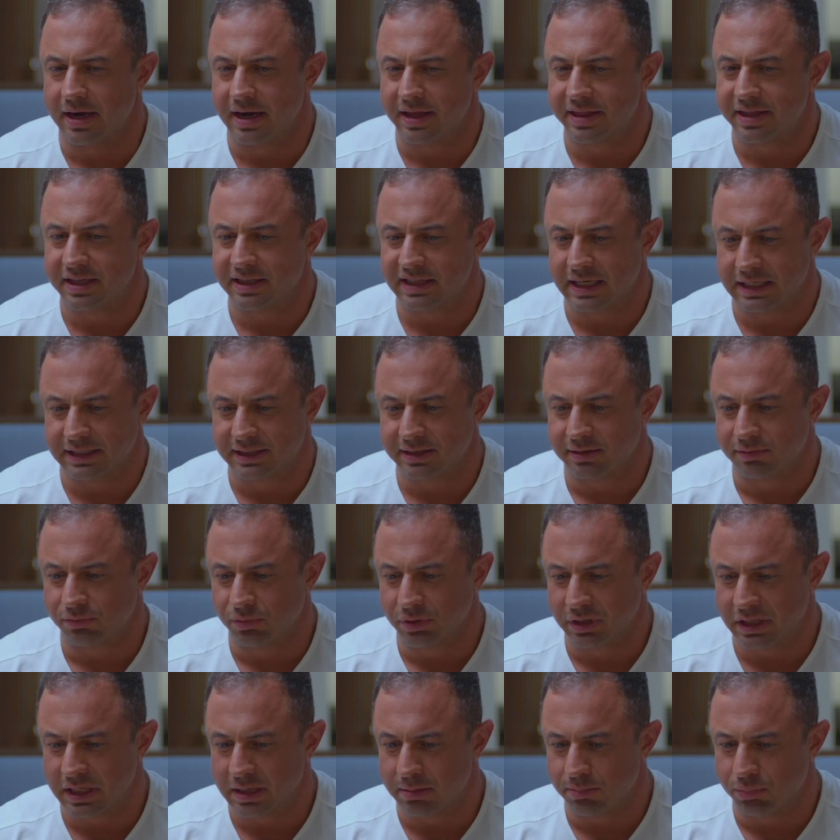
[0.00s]
And I think that's a
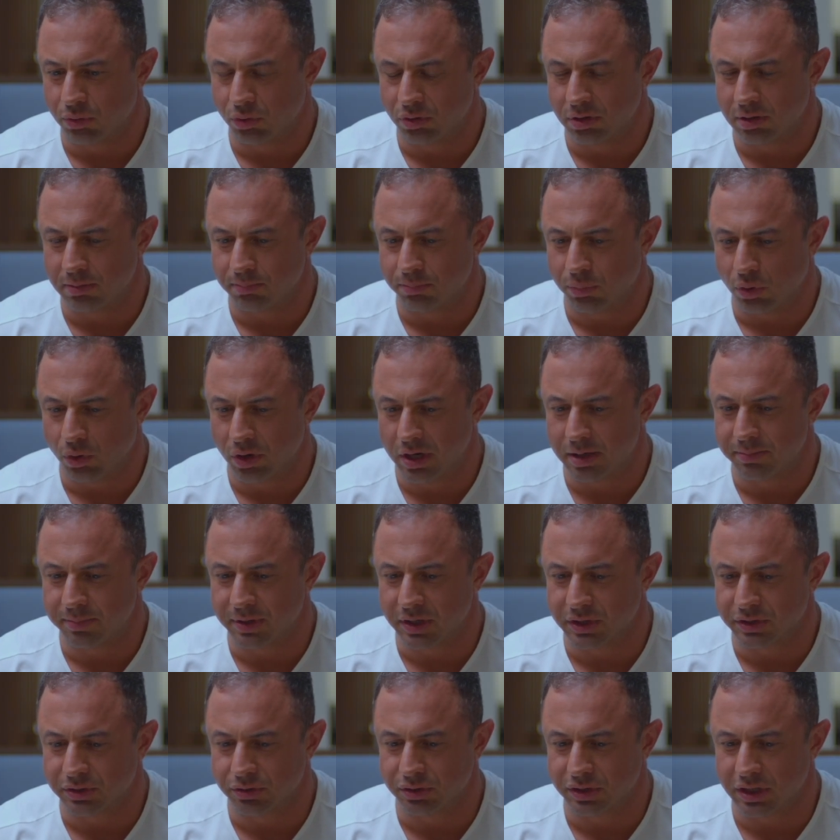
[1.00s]
really important point,
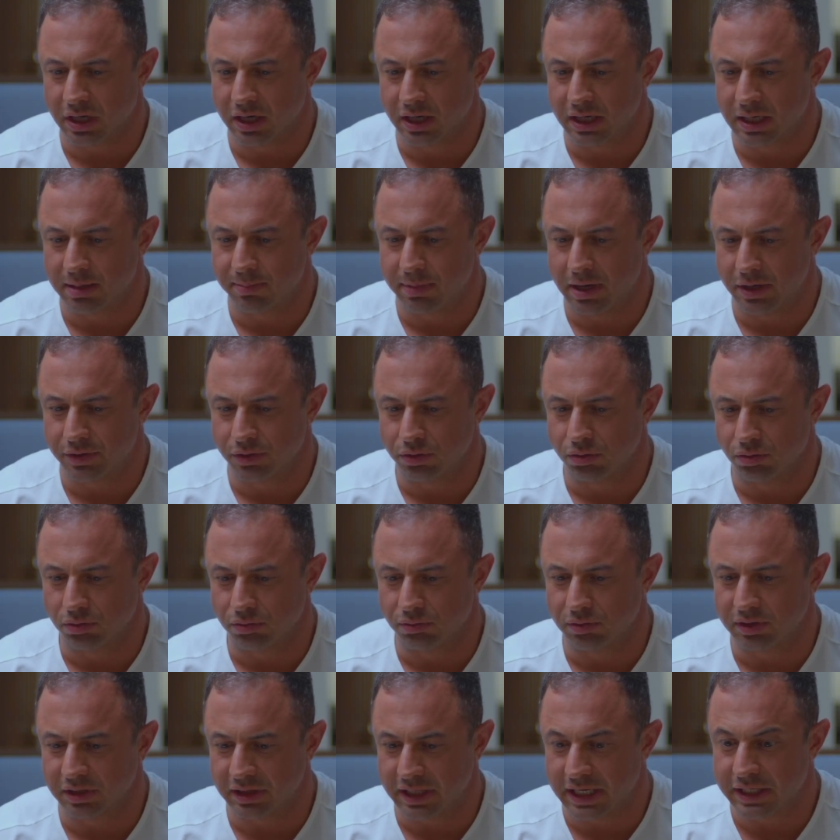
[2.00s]
because you're talking about
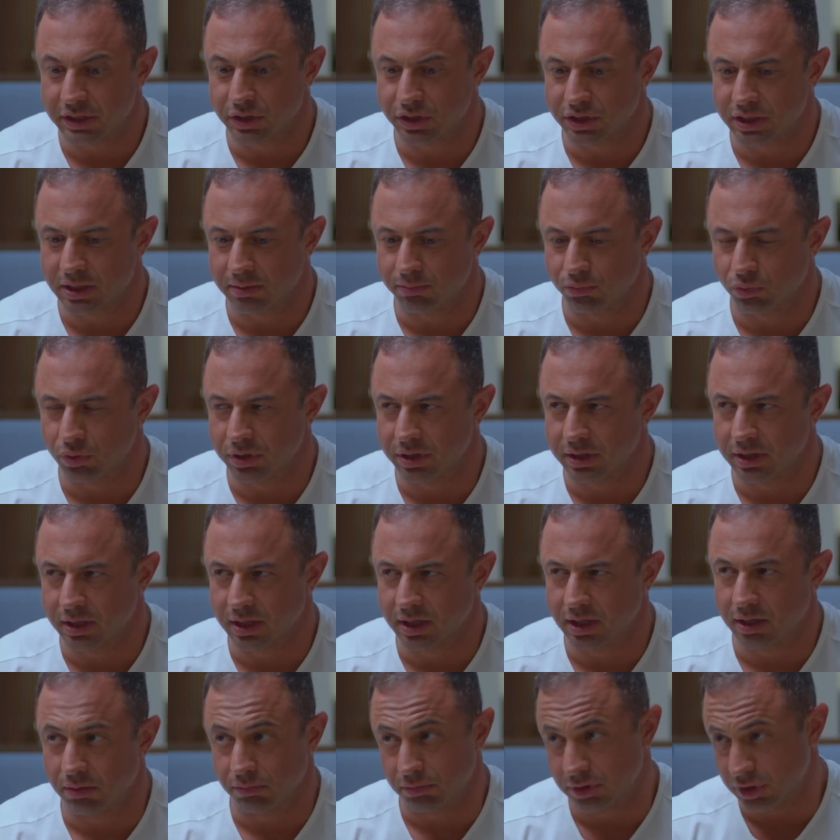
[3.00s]
your relationship with
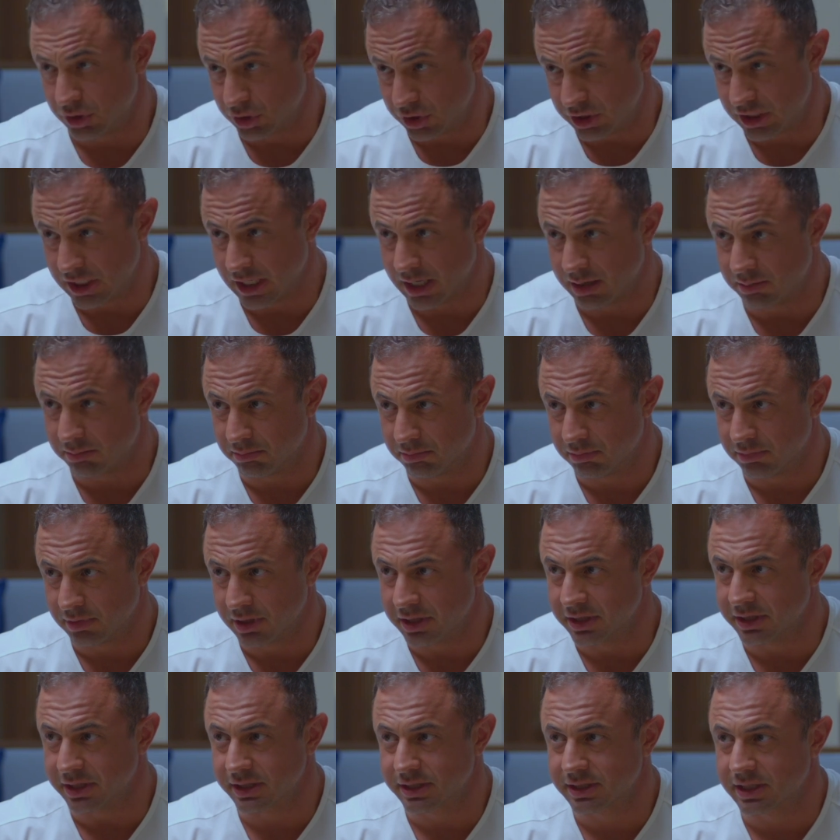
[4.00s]
the GM
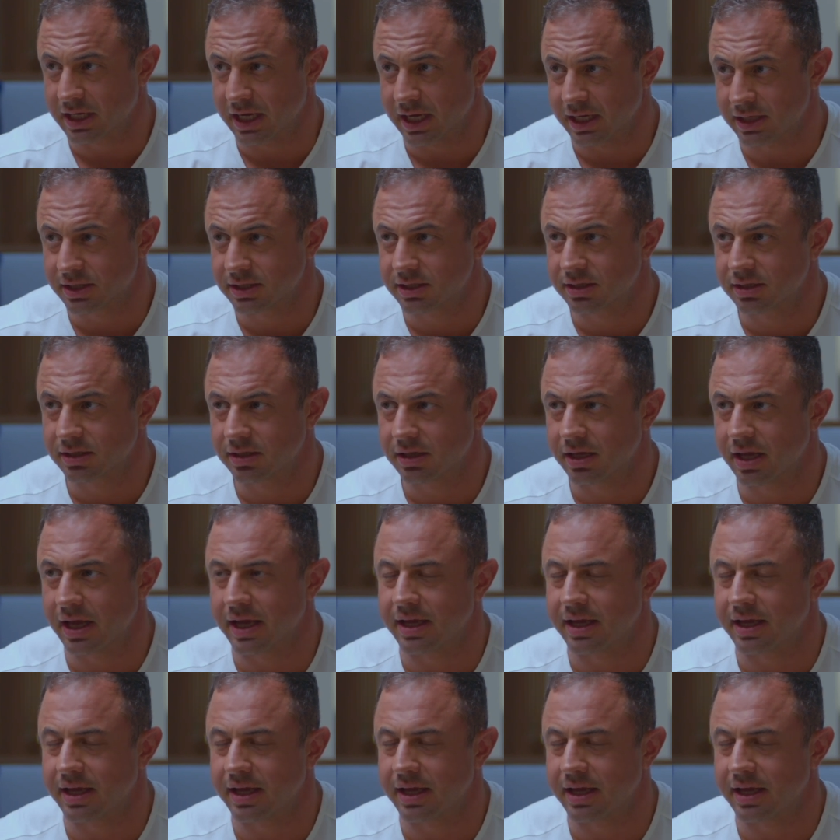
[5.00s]
in this case.